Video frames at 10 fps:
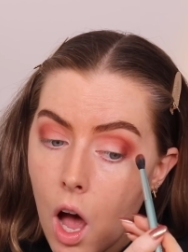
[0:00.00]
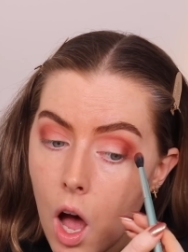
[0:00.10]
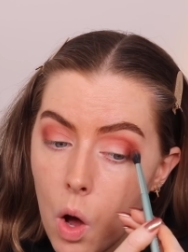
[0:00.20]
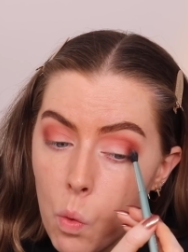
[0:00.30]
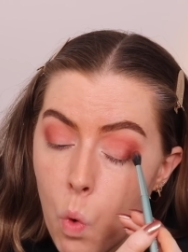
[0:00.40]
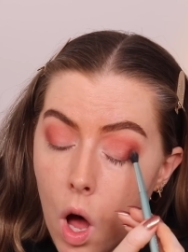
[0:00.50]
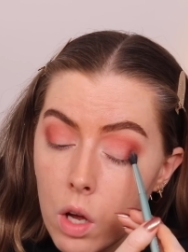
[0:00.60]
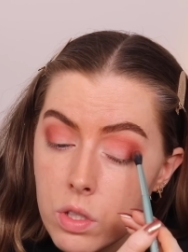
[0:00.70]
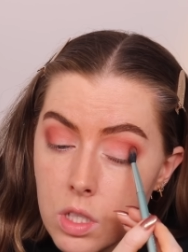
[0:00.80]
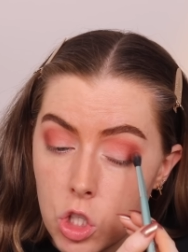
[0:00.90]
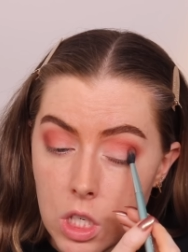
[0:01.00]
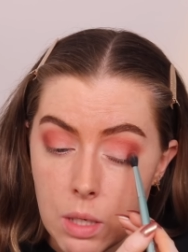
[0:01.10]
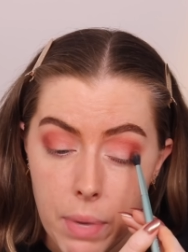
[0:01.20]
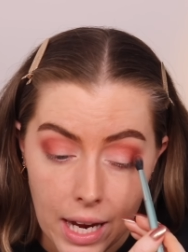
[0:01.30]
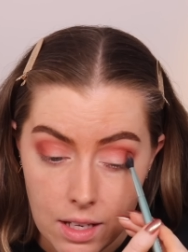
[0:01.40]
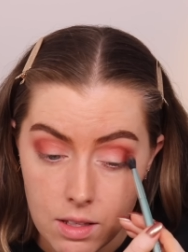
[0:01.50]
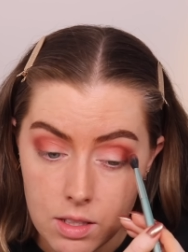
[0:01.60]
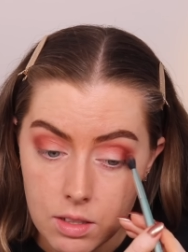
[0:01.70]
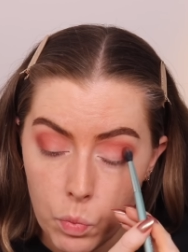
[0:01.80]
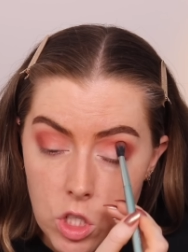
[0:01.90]
her whilst she
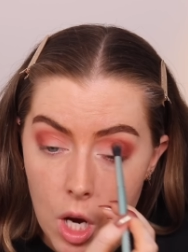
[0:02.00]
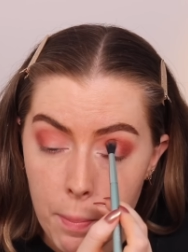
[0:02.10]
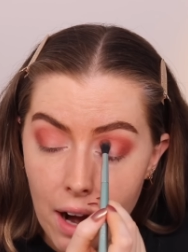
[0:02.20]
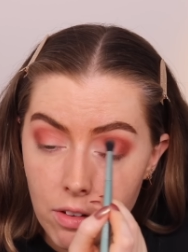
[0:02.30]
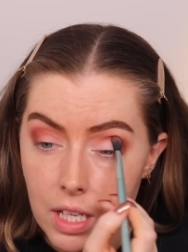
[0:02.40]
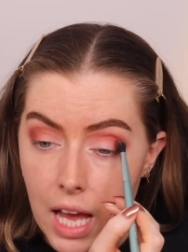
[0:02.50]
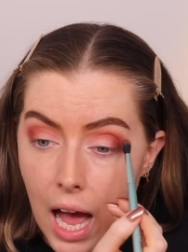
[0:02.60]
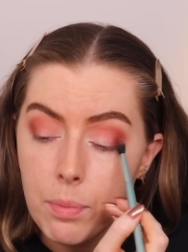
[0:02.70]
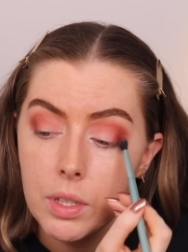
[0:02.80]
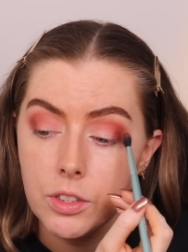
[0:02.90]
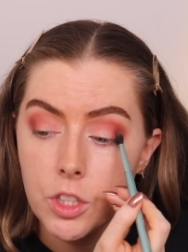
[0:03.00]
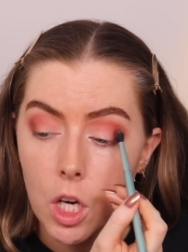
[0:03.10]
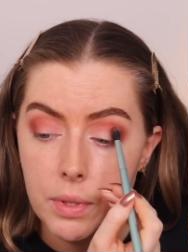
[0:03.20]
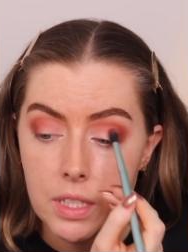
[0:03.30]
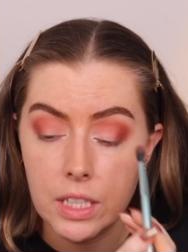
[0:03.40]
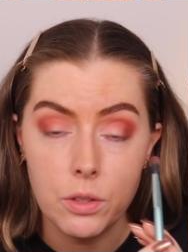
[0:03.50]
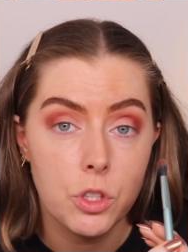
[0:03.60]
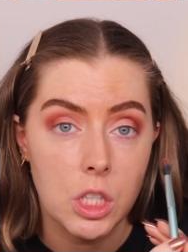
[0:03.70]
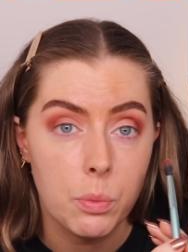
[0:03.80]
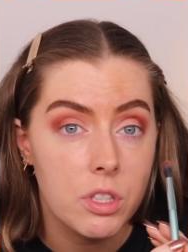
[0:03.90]
bathed, which apparently happened up until
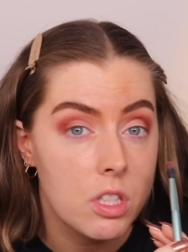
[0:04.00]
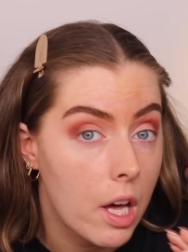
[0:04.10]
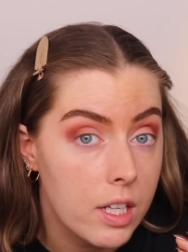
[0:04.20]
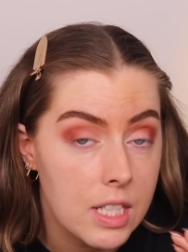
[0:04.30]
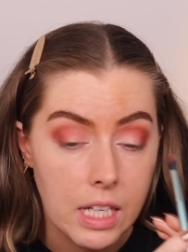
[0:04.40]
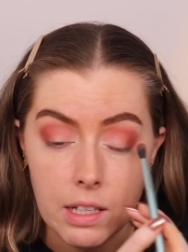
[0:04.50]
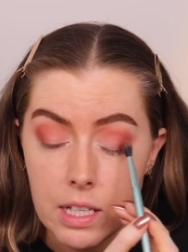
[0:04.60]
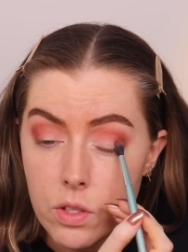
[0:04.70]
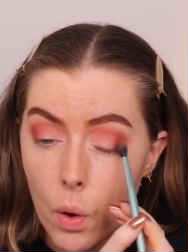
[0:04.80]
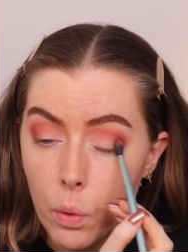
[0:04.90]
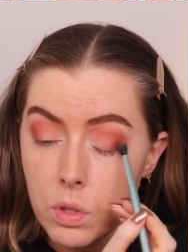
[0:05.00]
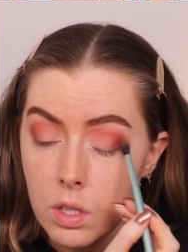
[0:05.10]
she was 30 13 years old.